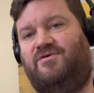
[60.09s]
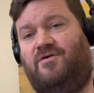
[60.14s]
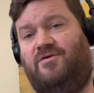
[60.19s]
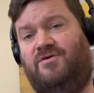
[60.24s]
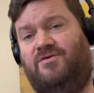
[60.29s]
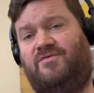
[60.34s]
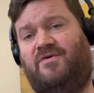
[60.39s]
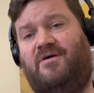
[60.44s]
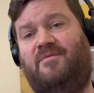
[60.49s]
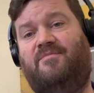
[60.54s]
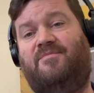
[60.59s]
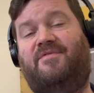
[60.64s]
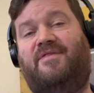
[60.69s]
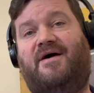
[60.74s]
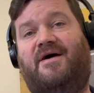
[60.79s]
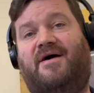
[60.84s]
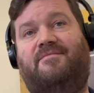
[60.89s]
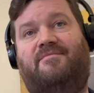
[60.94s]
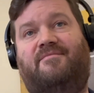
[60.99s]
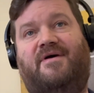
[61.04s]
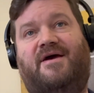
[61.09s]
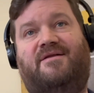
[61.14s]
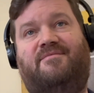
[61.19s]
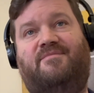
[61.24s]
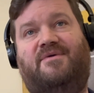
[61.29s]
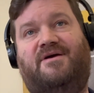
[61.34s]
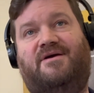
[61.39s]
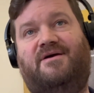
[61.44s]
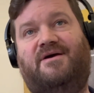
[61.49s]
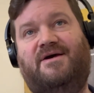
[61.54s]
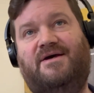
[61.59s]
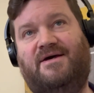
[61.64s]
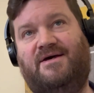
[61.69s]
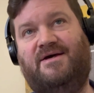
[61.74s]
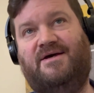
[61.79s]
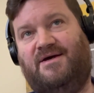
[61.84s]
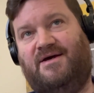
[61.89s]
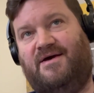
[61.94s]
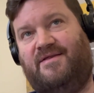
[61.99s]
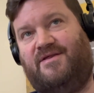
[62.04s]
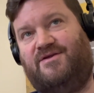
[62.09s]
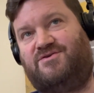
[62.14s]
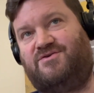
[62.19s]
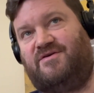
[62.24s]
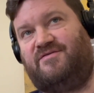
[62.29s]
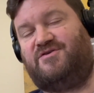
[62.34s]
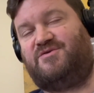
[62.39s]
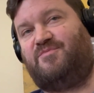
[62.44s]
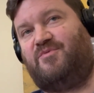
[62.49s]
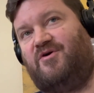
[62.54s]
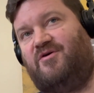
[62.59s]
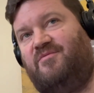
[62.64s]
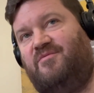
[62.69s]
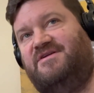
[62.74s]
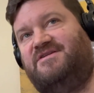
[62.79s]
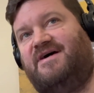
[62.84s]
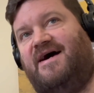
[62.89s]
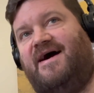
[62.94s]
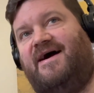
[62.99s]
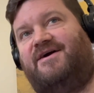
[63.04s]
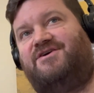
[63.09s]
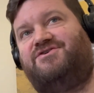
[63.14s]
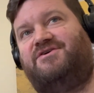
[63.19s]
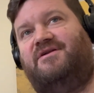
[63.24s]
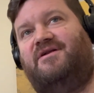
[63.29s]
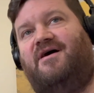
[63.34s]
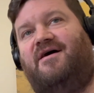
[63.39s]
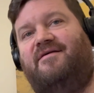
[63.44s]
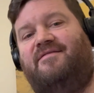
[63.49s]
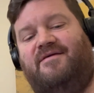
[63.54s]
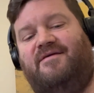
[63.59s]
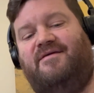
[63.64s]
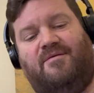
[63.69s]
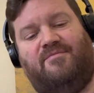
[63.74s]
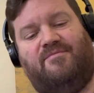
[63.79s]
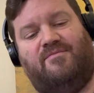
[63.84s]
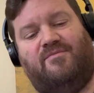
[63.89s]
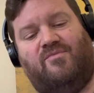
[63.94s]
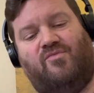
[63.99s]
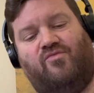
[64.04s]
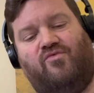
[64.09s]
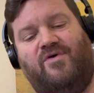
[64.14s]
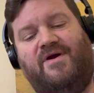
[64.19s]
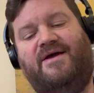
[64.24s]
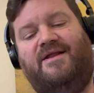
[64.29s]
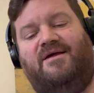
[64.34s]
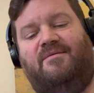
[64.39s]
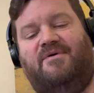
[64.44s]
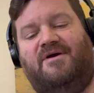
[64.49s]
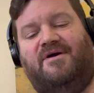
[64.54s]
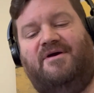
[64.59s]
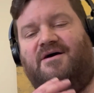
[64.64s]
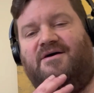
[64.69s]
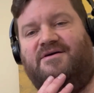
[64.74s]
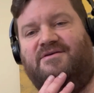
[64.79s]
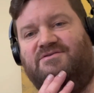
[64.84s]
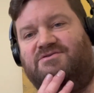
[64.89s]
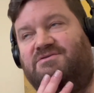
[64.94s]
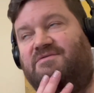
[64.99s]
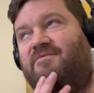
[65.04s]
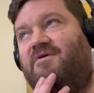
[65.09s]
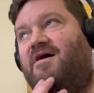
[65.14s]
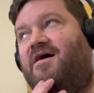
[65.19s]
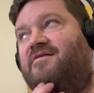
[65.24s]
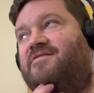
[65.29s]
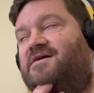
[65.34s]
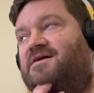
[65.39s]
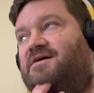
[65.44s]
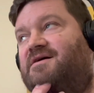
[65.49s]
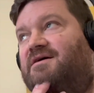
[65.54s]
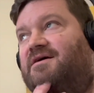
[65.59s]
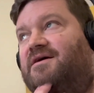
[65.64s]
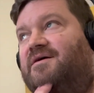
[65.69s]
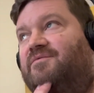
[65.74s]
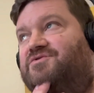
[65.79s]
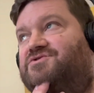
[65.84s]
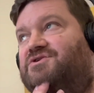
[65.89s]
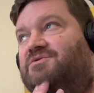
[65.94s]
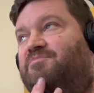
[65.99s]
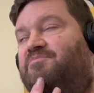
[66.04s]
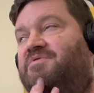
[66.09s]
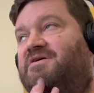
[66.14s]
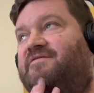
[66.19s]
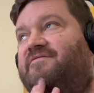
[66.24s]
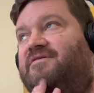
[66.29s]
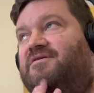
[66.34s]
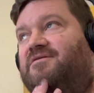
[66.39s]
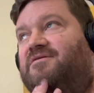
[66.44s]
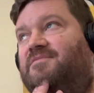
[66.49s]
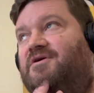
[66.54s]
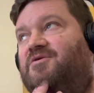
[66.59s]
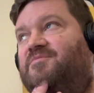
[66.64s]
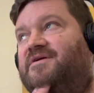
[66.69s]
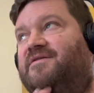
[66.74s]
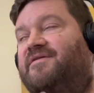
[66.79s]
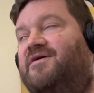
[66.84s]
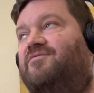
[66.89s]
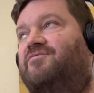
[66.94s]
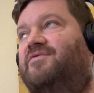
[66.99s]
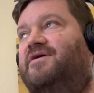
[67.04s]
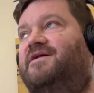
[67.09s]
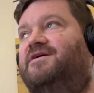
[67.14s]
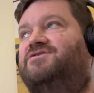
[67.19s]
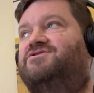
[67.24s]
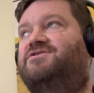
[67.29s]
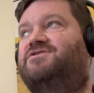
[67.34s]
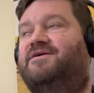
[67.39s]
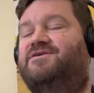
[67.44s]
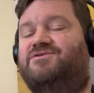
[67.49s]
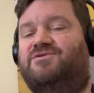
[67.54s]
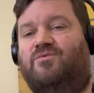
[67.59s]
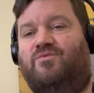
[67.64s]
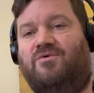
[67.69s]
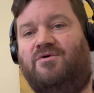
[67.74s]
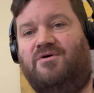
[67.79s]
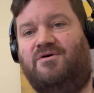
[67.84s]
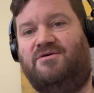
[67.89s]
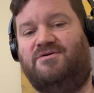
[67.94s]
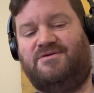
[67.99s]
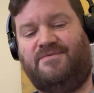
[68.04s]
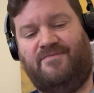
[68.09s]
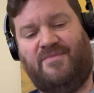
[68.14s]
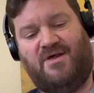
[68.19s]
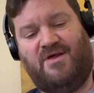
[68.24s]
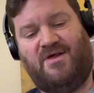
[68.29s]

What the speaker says: Donald Trump that sort of spurred me to action. I think really because I think it was a pivotal moment that really changed the world.